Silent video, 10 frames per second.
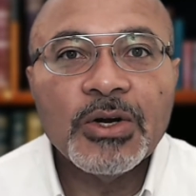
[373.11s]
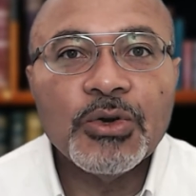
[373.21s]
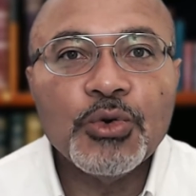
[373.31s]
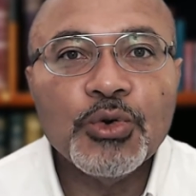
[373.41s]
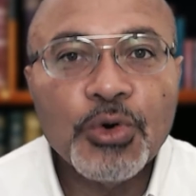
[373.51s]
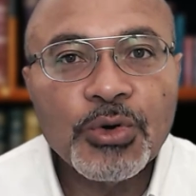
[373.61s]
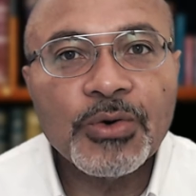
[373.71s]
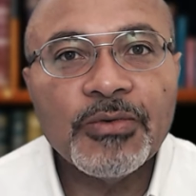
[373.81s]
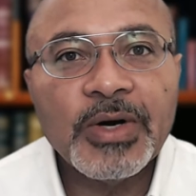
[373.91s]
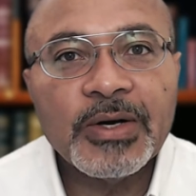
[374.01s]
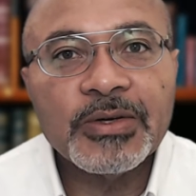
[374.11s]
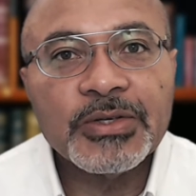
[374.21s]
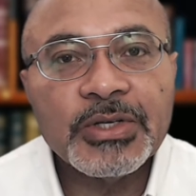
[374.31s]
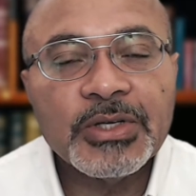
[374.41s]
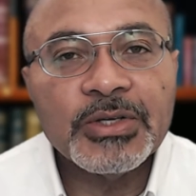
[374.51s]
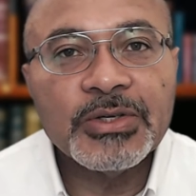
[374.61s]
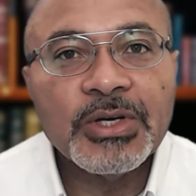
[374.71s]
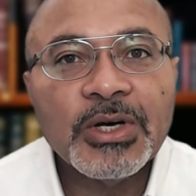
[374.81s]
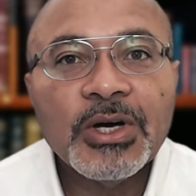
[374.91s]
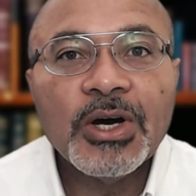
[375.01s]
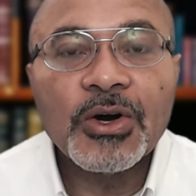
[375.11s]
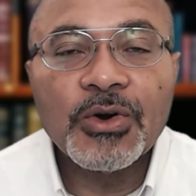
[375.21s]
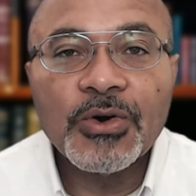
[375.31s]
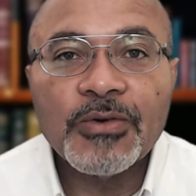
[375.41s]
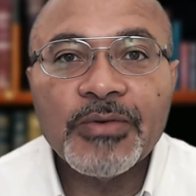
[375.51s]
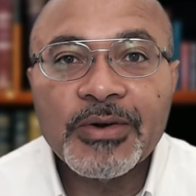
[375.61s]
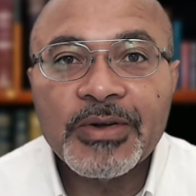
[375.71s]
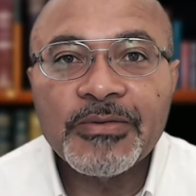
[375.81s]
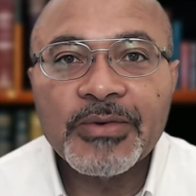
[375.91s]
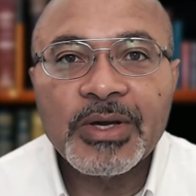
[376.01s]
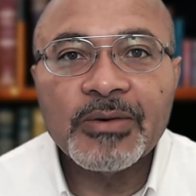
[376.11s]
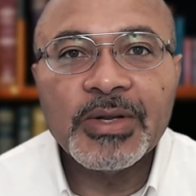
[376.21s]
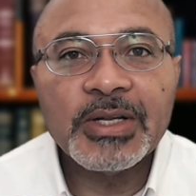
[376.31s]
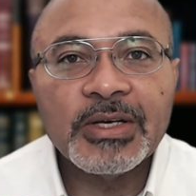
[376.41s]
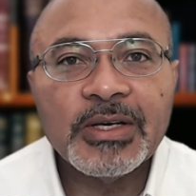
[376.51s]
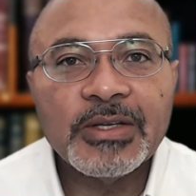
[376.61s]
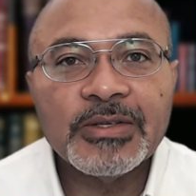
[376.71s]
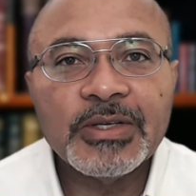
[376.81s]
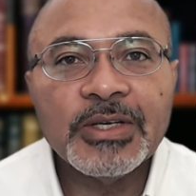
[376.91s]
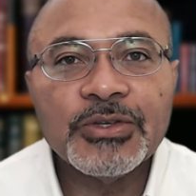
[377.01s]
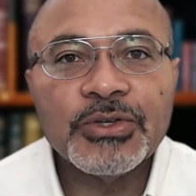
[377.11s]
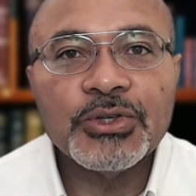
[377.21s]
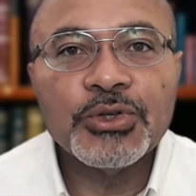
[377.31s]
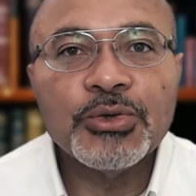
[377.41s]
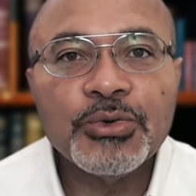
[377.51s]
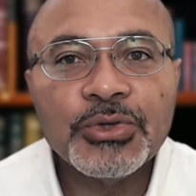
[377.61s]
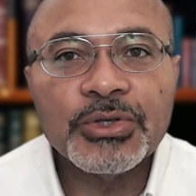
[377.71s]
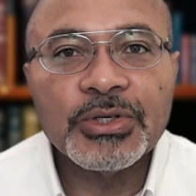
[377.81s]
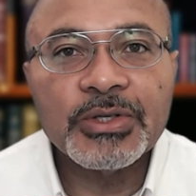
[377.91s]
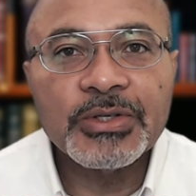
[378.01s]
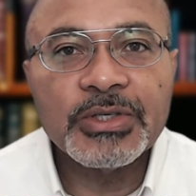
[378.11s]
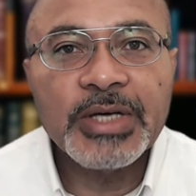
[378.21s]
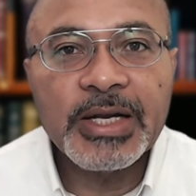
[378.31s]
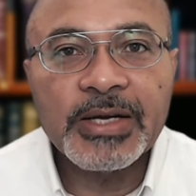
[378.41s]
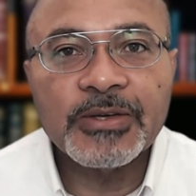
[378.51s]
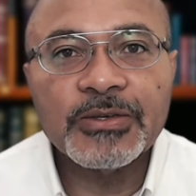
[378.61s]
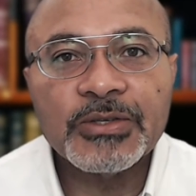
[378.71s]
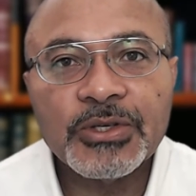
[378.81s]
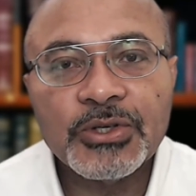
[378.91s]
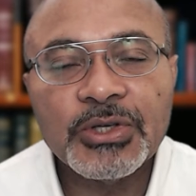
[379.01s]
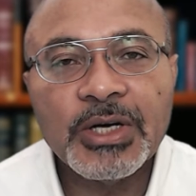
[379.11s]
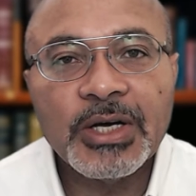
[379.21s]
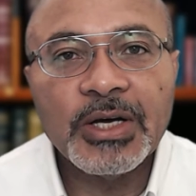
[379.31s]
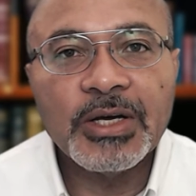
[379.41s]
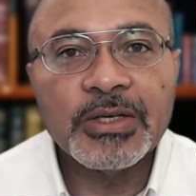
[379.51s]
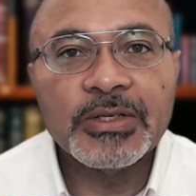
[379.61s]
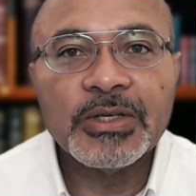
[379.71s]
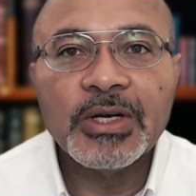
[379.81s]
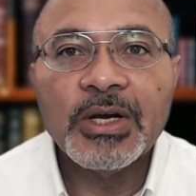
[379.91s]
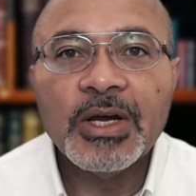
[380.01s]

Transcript: Noroviruses occur very frequently in institutional settings such as